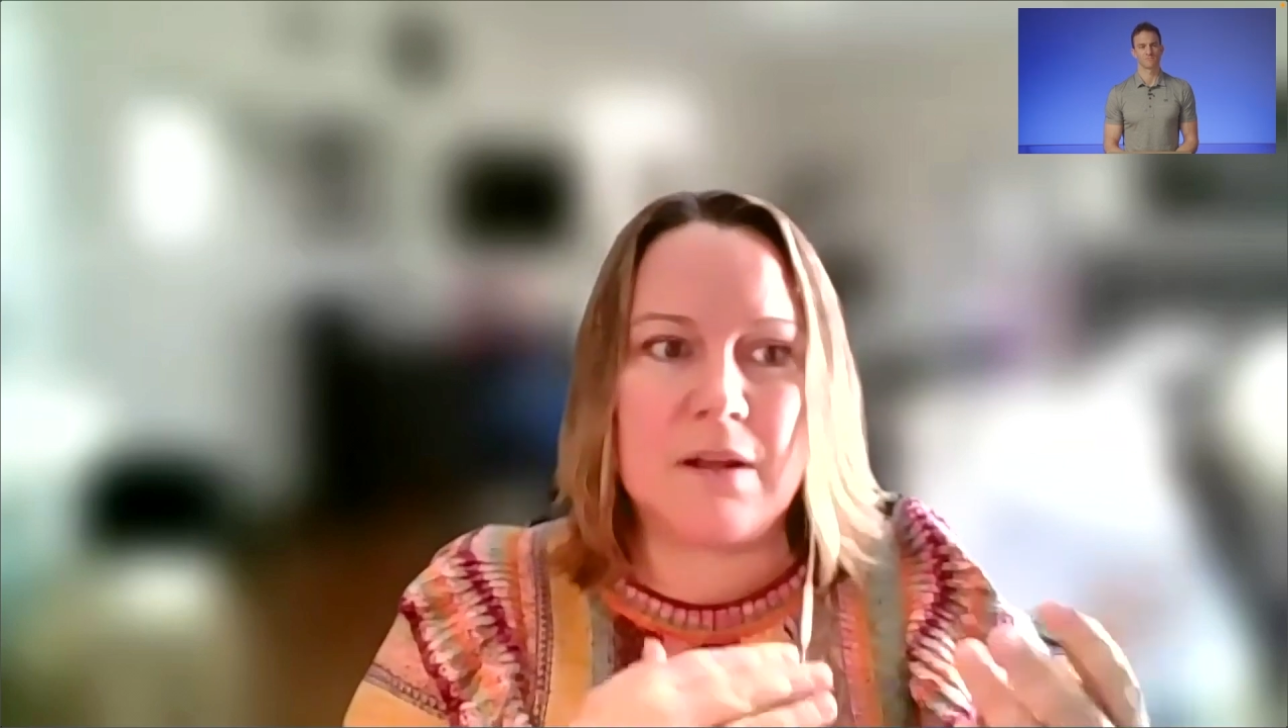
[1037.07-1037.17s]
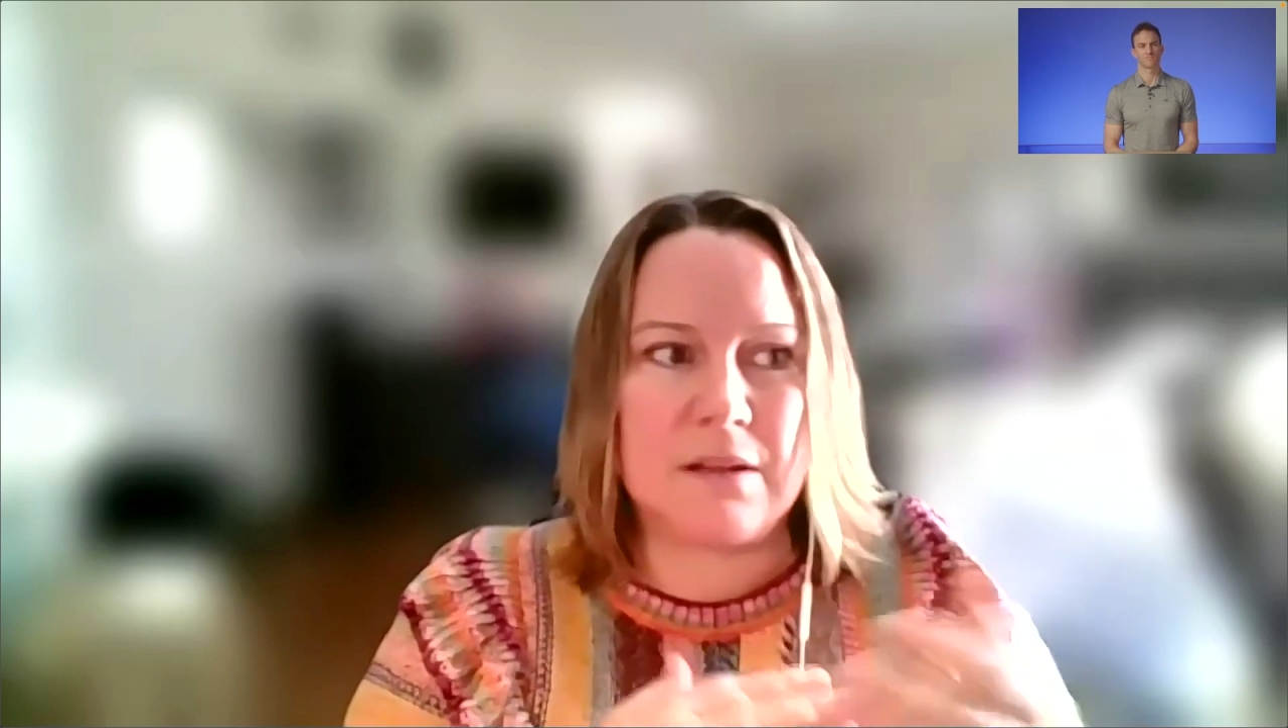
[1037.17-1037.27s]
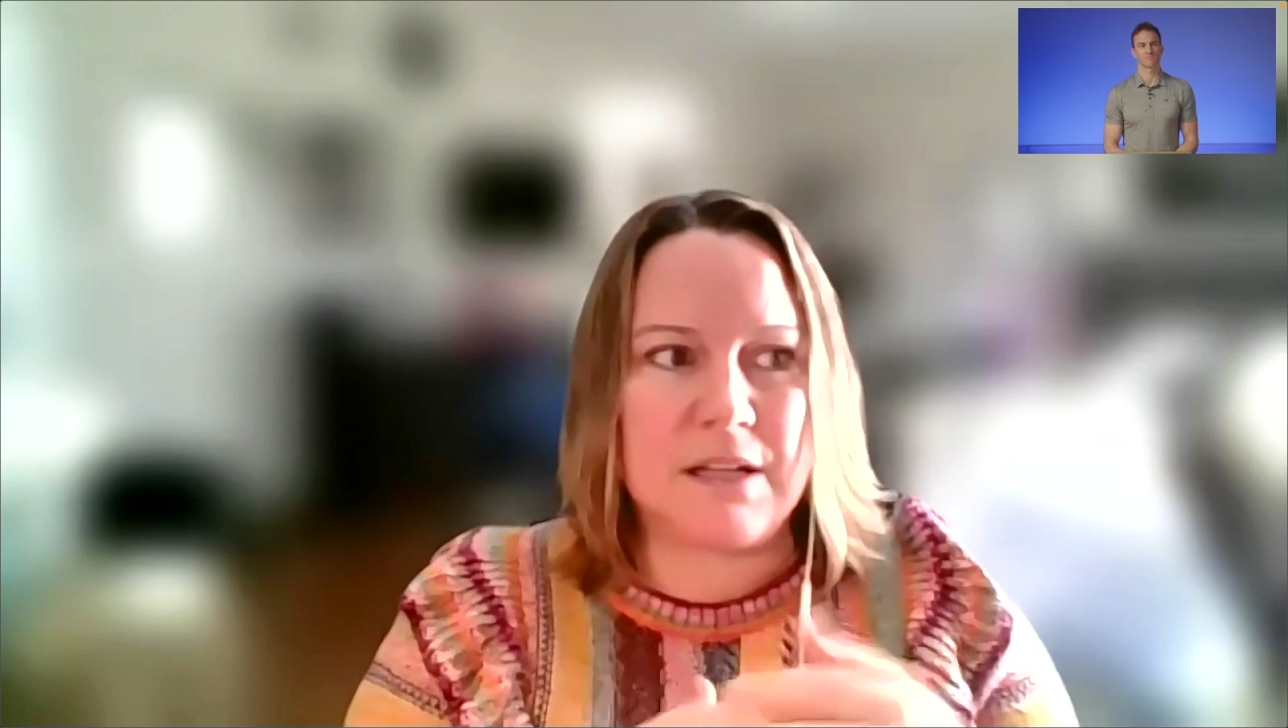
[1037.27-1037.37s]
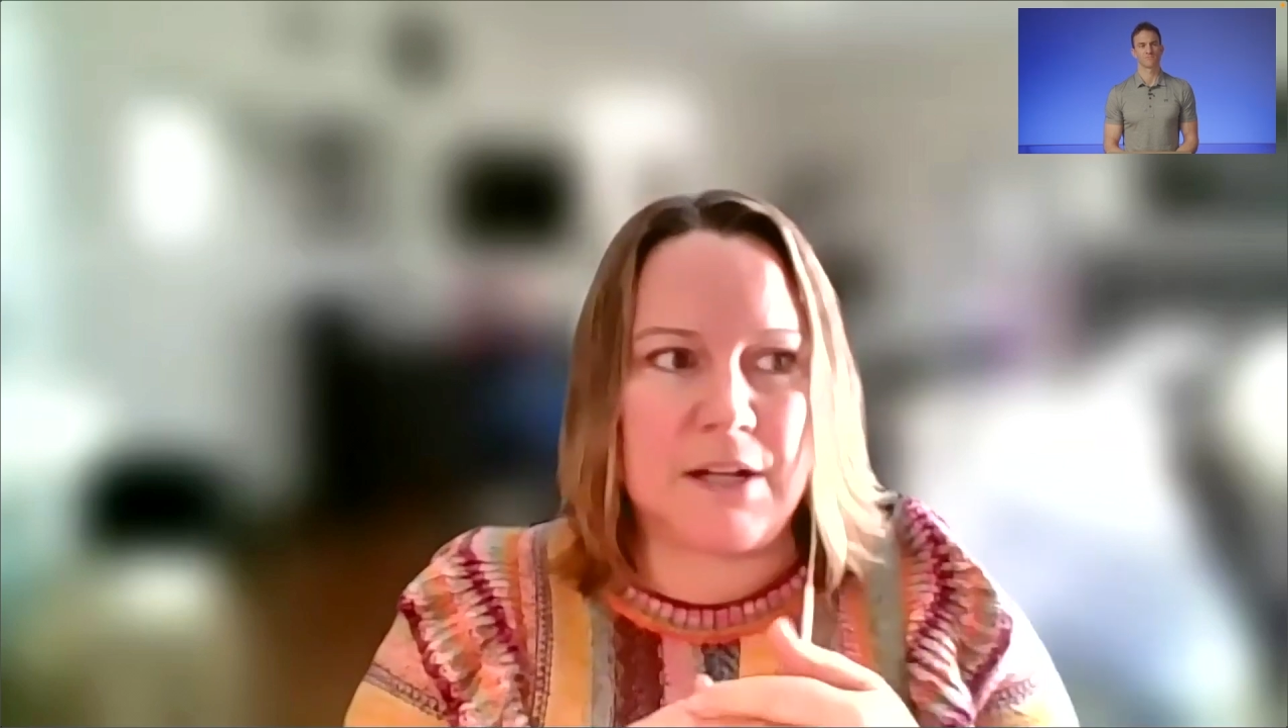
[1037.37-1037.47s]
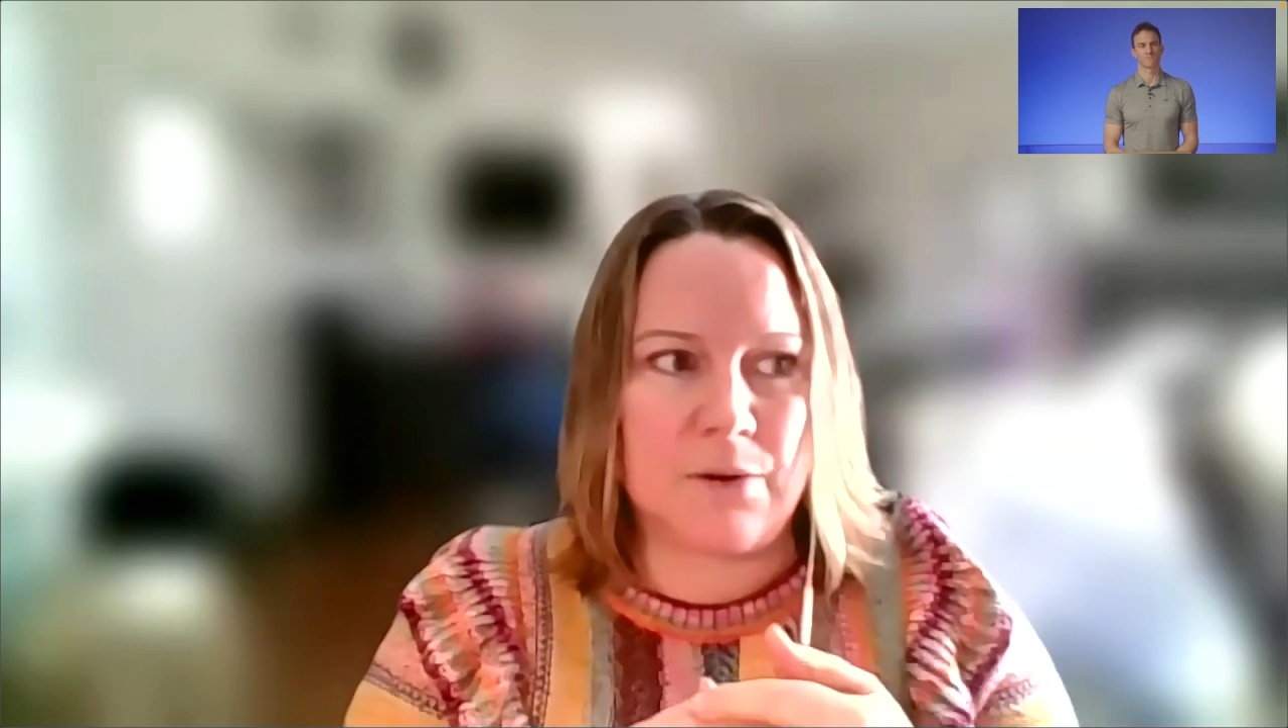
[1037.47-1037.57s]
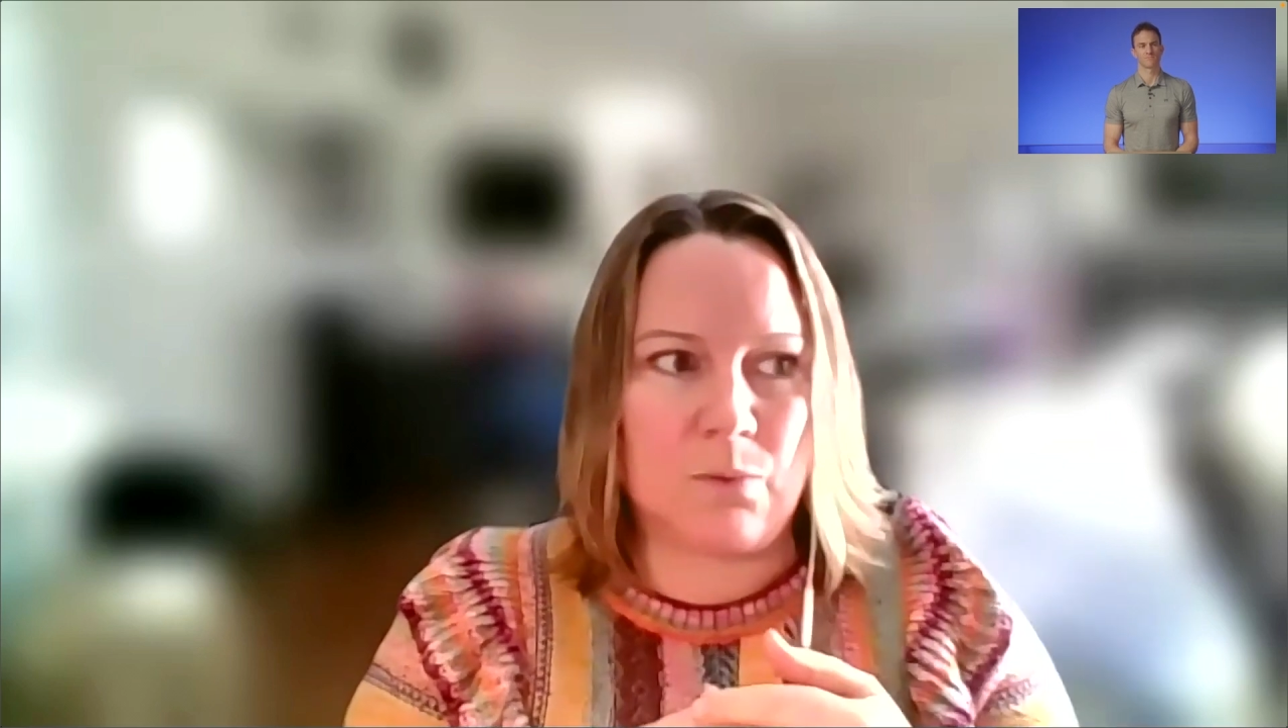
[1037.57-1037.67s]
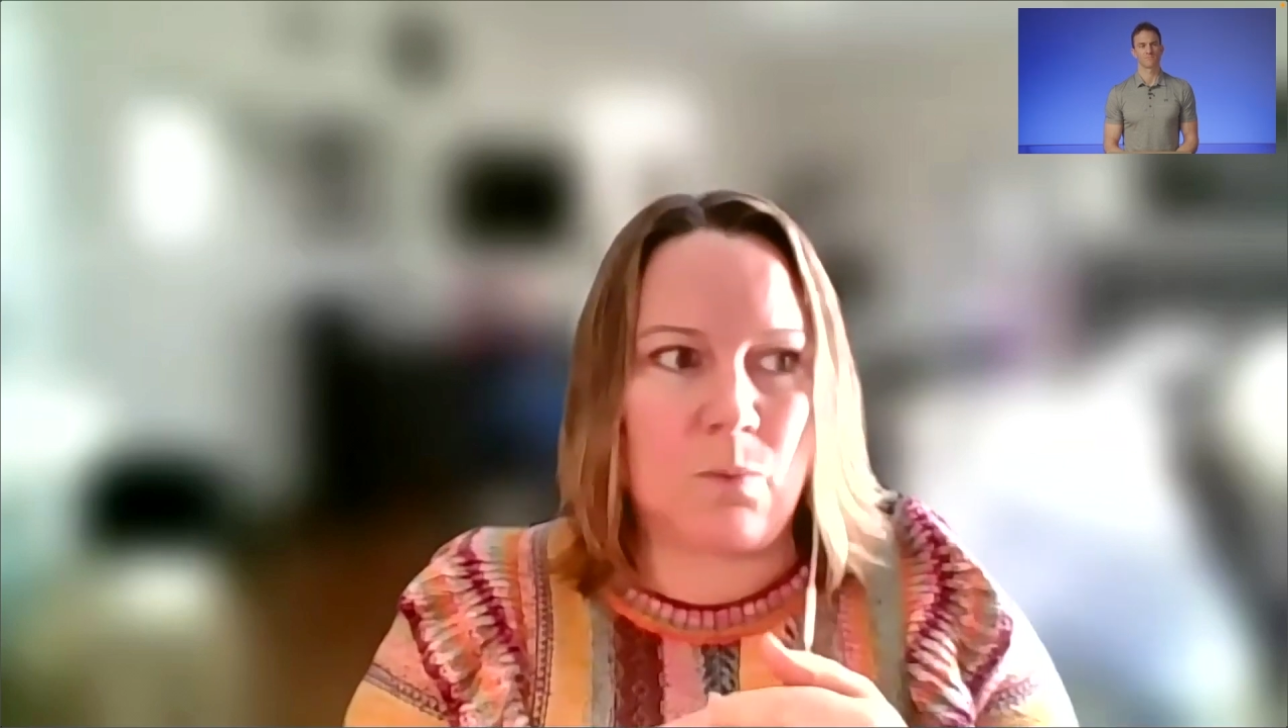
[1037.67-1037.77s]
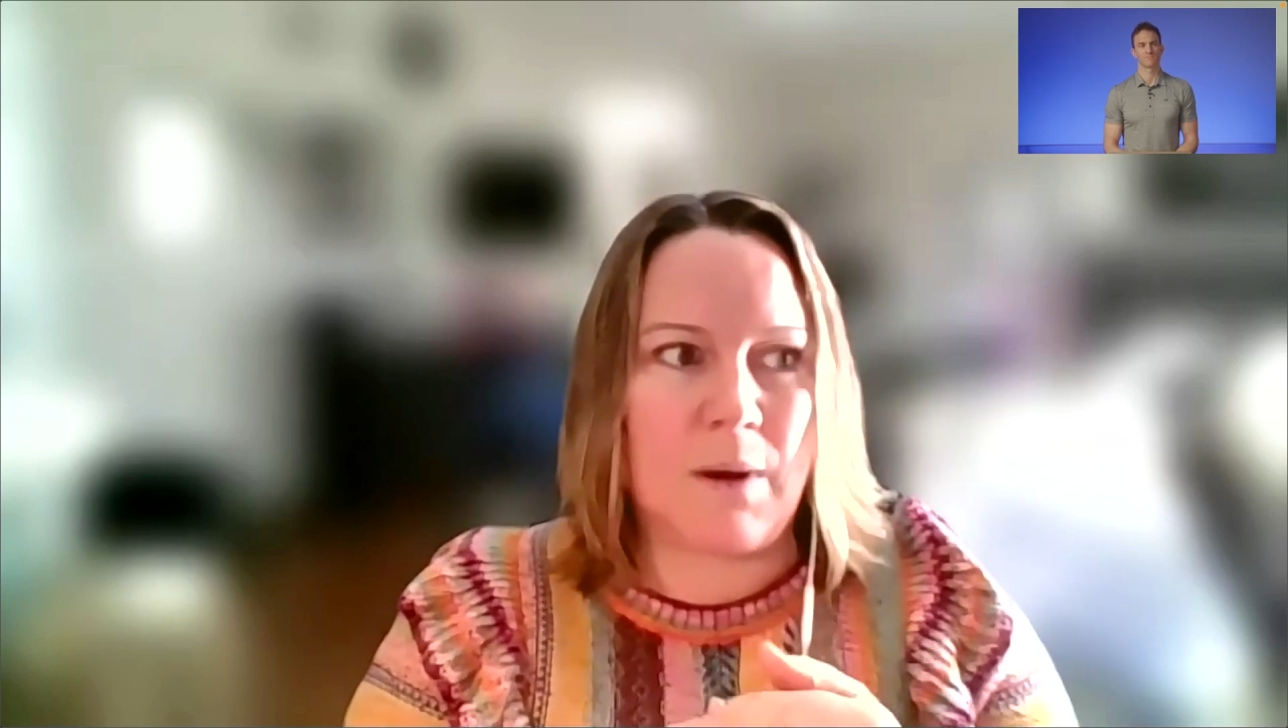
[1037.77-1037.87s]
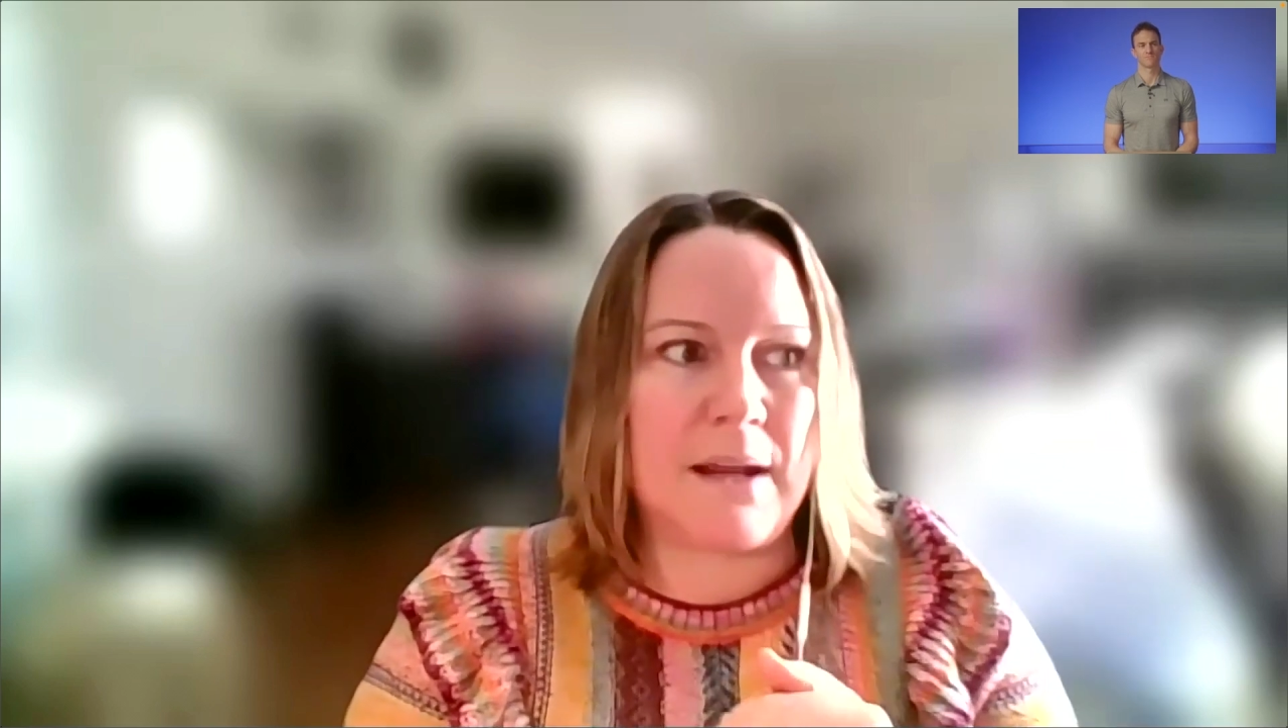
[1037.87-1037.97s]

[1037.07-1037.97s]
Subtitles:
you know, what